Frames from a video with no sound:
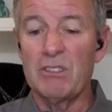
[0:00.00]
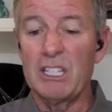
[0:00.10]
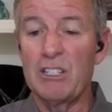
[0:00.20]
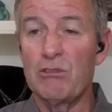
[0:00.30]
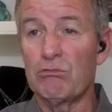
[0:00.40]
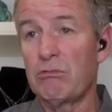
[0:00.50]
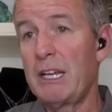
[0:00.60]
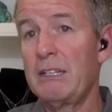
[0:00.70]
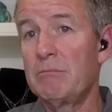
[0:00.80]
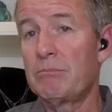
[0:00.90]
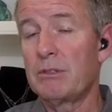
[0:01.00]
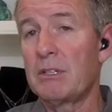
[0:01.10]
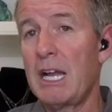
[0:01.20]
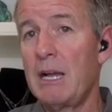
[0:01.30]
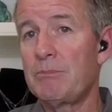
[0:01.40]
really great,
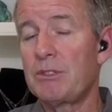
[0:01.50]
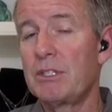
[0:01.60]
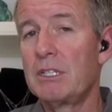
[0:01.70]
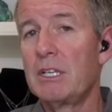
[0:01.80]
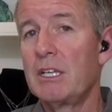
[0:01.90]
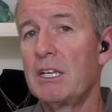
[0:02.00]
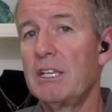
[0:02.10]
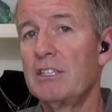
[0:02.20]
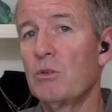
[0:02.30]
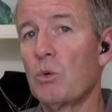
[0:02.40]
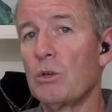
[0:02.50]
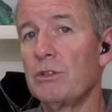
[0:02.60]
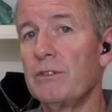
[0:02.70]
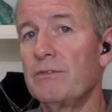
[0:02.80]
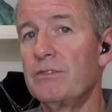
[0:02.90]
perhaps, in the
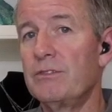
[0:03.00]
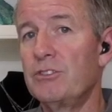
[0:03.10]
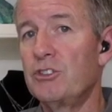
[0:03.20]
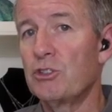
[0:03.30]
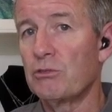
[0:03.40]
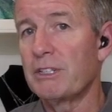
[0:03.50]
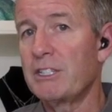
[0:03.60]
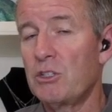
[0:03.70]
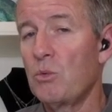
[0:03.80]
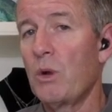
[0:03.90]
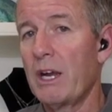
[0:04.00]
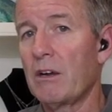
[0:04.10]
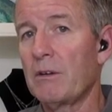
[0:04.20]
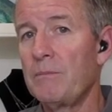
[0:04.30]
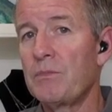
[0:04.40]
world of jewelry to
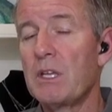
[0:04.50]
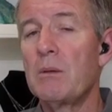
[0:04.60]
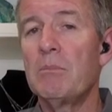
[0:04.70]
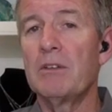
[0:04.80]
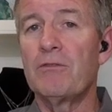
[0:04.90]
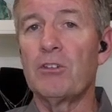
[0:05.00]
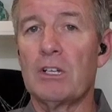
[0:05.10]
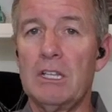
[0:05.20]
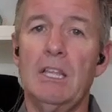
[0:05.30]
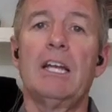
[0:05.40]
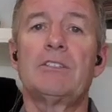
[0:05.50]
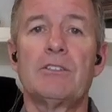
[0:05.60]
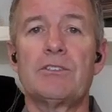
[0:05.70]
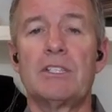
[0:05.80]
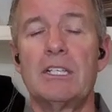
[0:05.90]
wear, but for
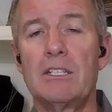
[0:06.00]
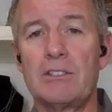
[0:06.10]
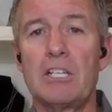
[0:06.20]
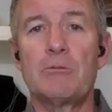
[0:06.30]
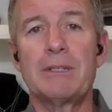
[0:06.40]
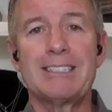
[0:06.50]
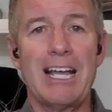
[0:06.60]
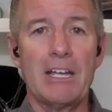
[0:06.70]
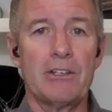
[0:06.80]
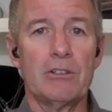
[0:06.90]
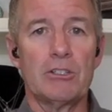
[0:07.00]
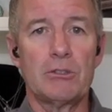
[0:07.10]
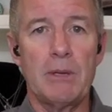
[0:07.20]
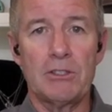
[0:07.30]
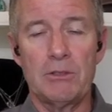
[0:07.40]
collectors, it is a spectacular
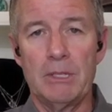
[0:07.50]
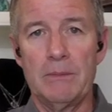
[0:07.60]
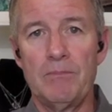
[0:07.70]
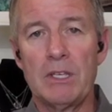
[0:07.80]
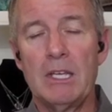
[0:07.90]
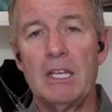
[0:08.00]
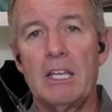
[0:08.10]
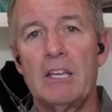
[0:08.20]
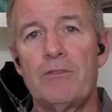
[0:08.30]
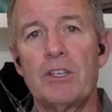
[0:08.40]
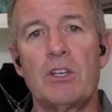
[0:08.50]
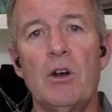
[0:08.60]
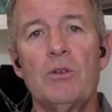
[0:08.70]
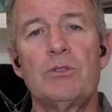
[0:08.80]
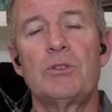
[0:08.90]
specimen. If you
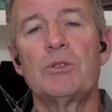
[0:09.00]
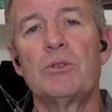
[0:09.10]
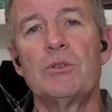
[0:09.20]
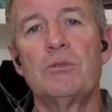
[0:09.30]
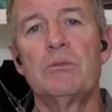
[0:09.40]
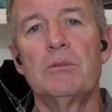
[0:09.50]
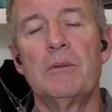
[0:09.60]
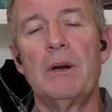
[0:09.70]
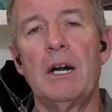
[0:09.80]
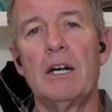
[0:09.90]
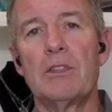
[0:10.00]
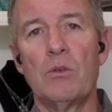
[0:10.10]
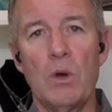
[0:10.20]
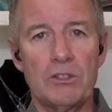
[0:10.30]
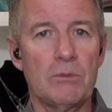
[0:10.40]
go to
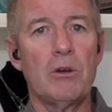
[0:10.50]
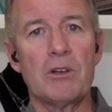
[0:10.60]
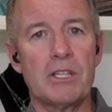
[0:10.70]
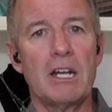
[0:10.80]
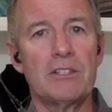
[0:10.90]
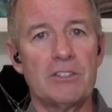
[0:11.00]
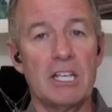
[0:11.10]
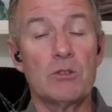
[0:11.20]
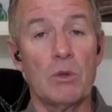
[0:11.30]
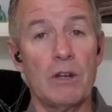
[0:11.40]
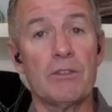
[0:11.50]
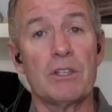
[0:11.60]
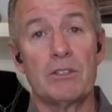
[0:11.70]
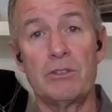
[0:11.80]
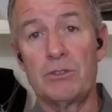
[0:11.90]
the western part of the United States, wherever
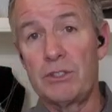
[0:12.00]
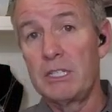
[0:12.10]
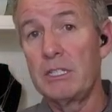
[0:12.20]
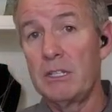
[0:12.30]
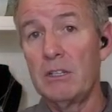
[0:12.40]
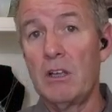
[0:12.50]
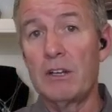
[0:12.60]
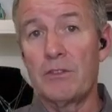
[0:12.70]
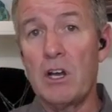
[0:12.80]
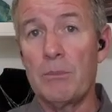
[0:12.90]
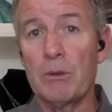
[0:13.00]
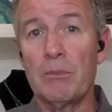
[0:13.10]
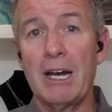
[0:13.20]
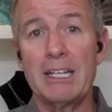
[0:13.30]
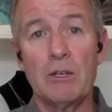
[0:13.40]
that you see a lot of copper
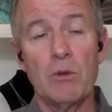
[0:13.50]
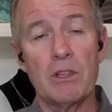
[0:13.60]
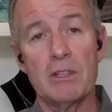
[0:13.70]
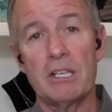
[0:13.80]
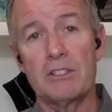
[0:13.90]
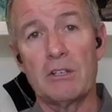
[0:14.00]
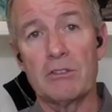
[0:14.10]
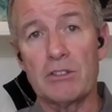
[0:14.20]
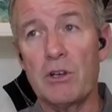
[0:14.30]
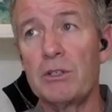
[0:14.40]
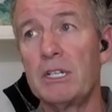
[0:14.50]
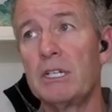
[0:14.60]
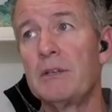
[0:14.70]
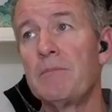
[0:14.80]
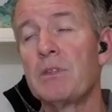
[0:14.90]
mining, whether that's Arizona